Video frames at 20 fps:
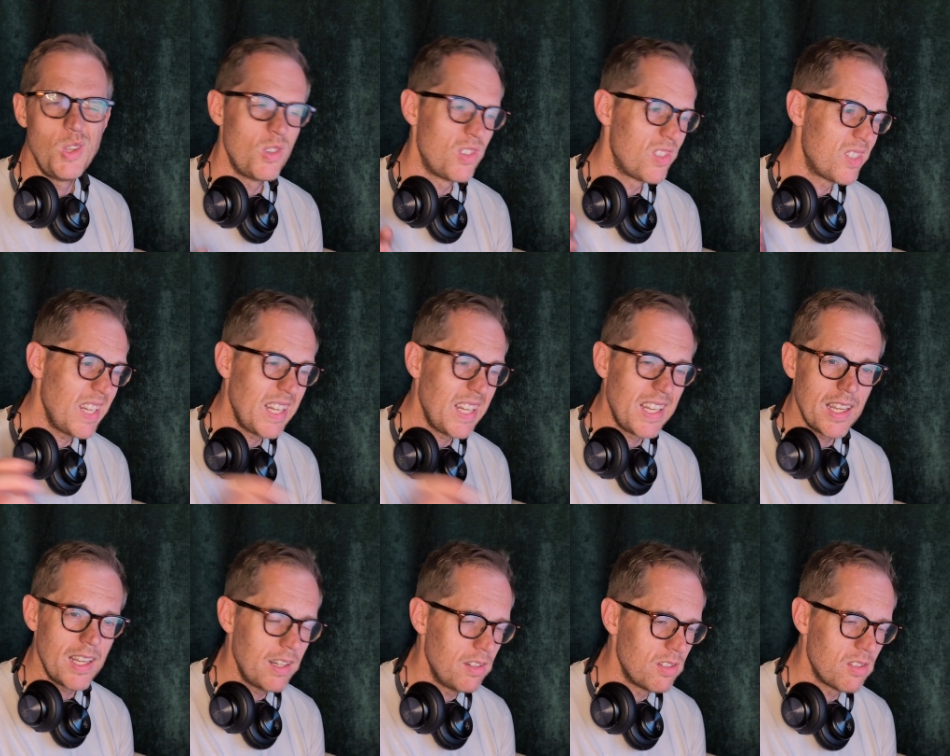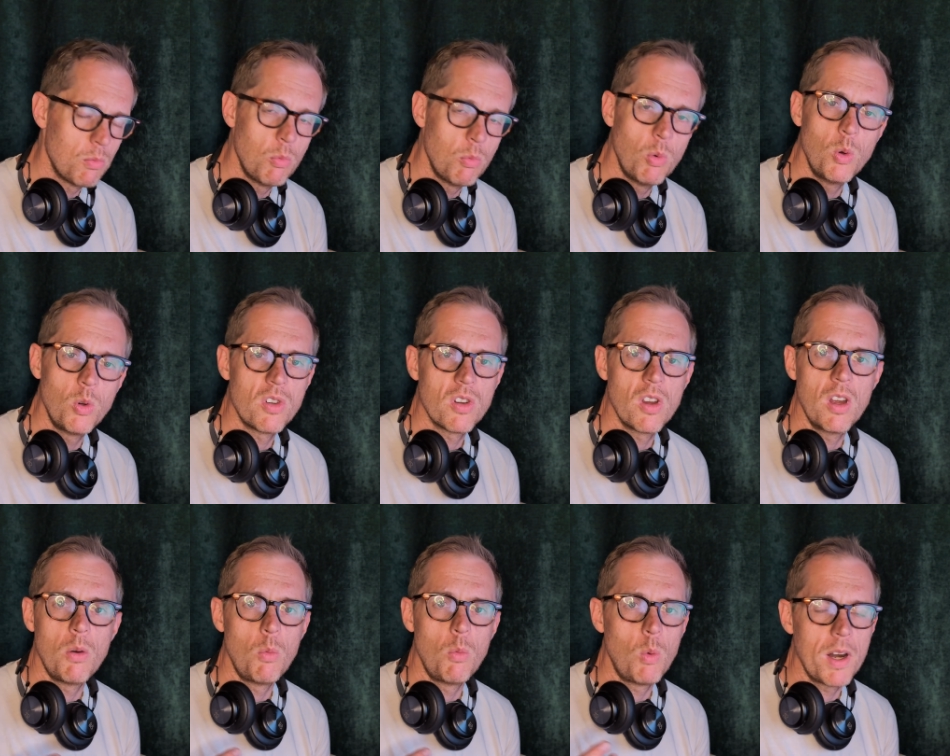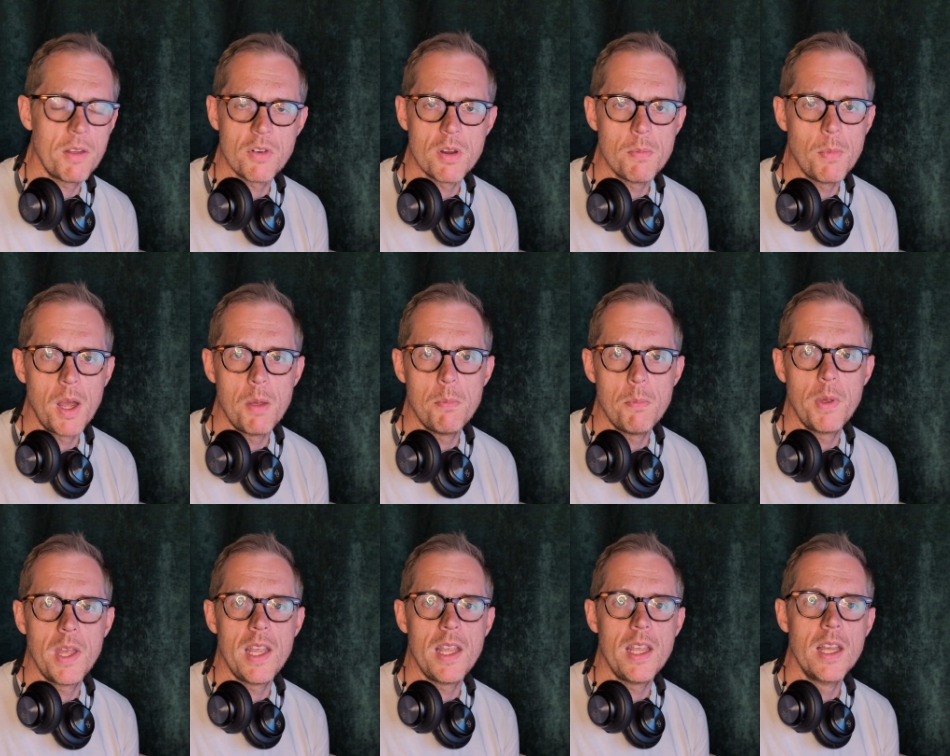sink it in some water, whatever it might
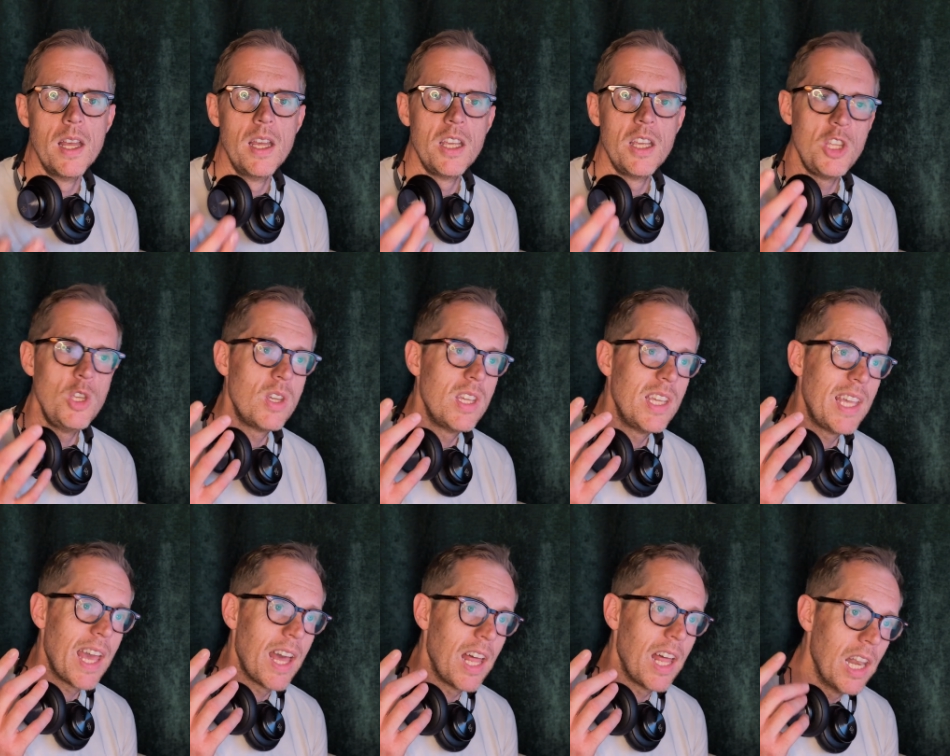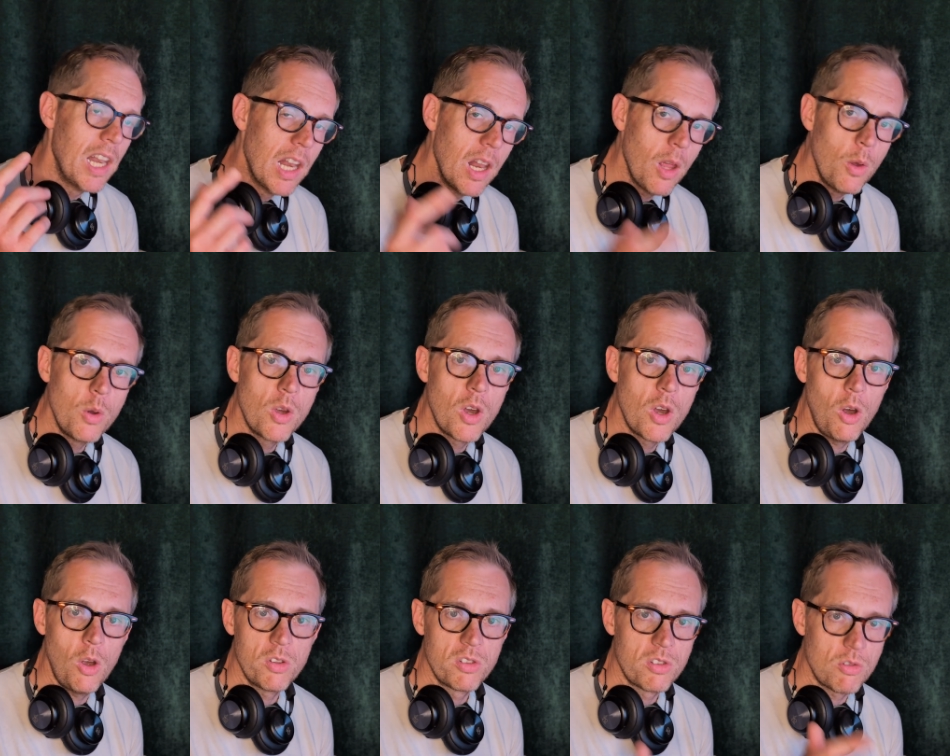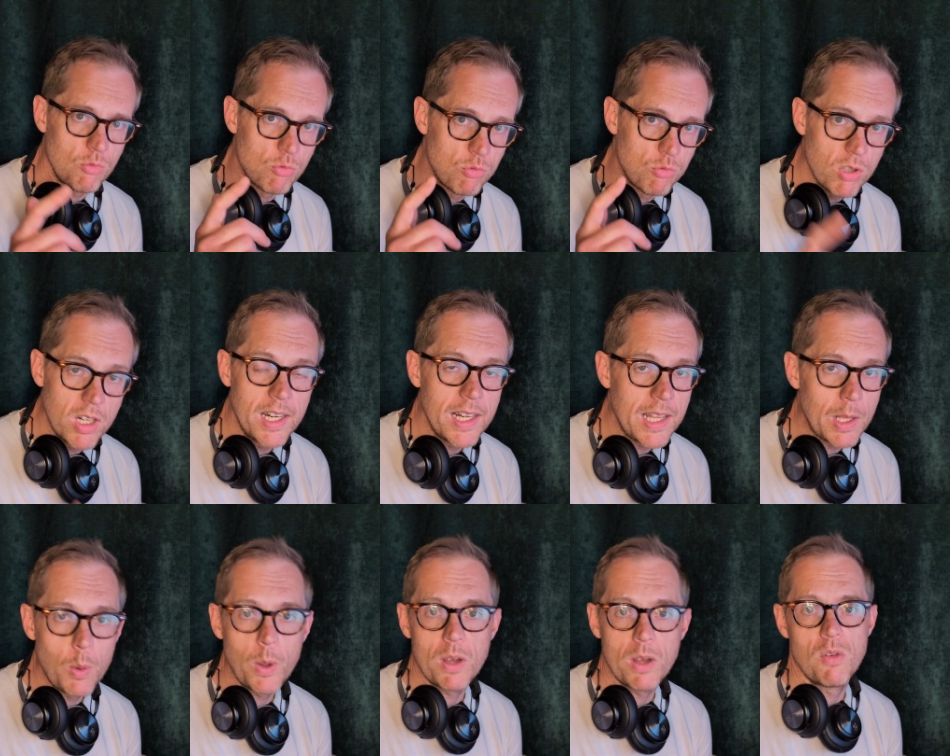be, you can get a low cost,
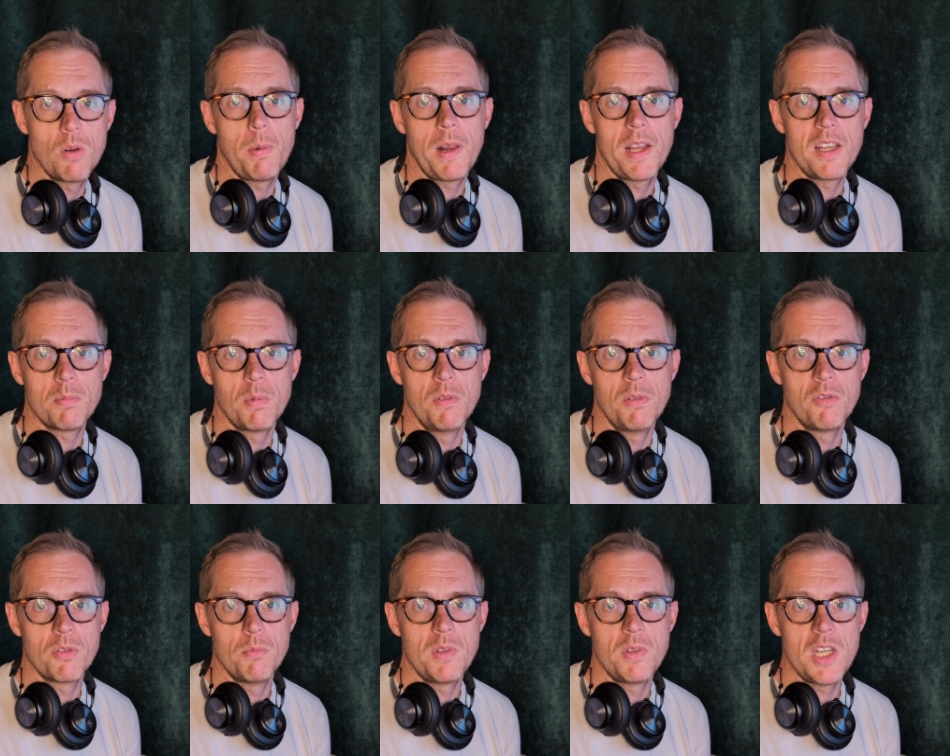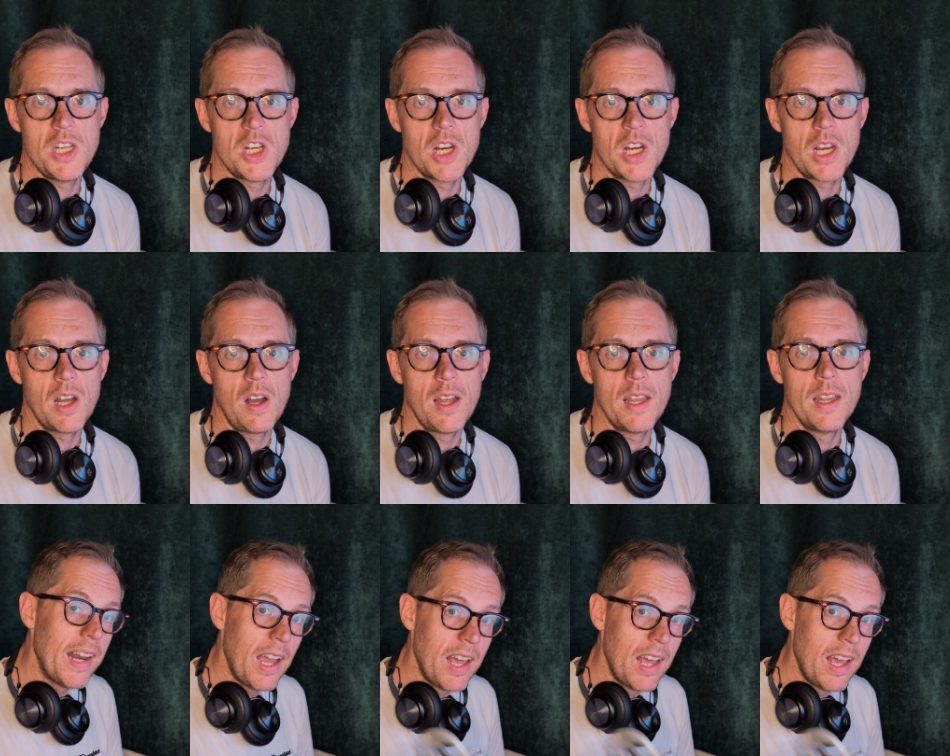really quick replacement from DJI.